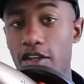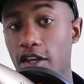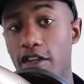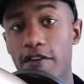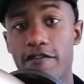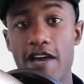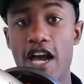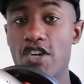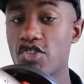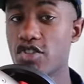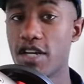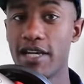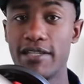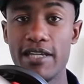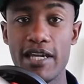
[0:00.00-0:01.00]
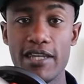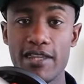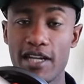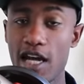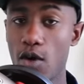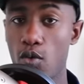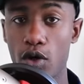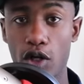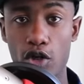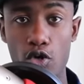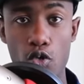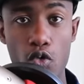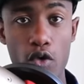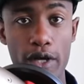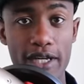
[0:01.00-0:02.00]
Another fashion idea that I want to
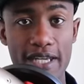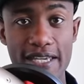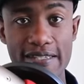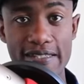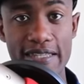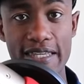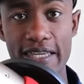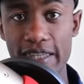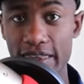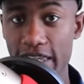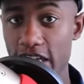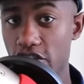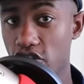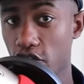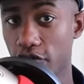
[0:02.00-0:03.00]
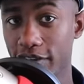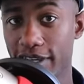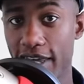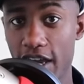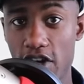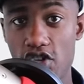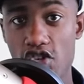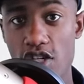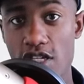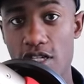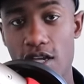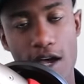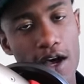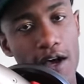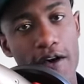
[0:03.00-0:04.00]
coin is the
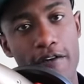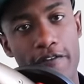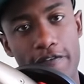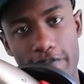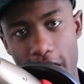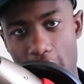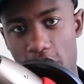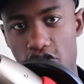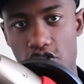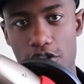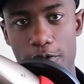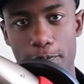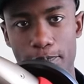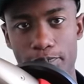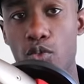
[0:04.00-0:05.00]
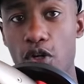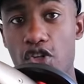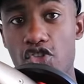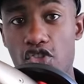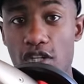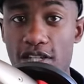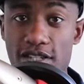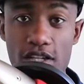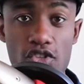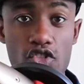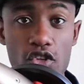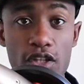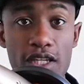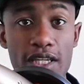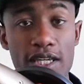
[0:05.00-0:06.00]
nicheification of fashion, which
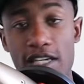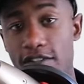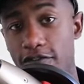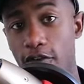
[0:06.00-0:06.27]
essentially is